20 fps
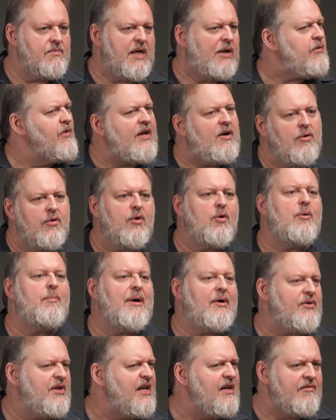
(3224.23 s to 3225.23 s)
They don't
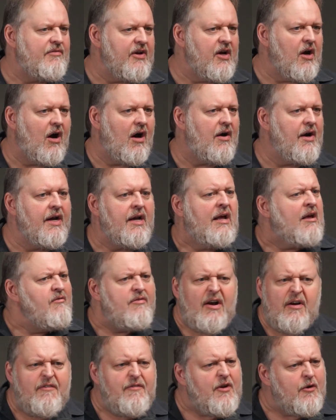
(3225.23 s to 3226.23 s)
know about TNVR, and
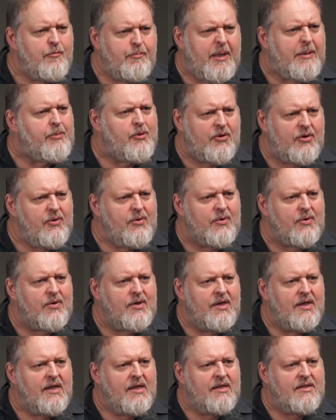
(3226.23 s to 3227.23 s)
very few people
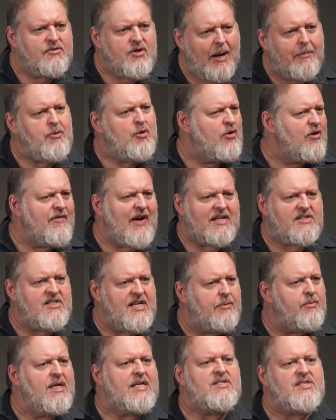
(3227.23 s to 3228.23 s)
do. Trap, neuter,
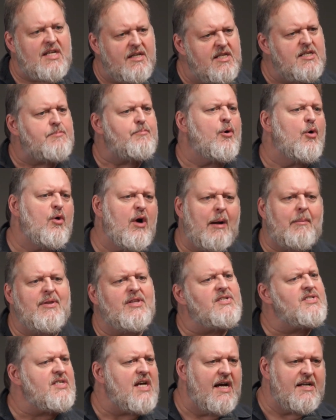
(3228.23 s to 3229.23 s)
vaccinate, release, and this
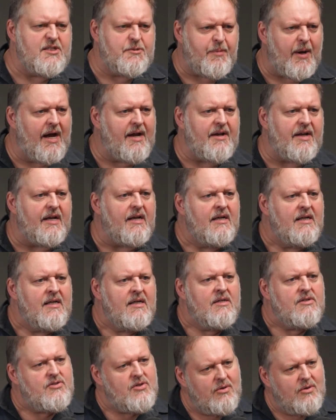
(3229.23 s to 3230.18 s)
program and the science behind it.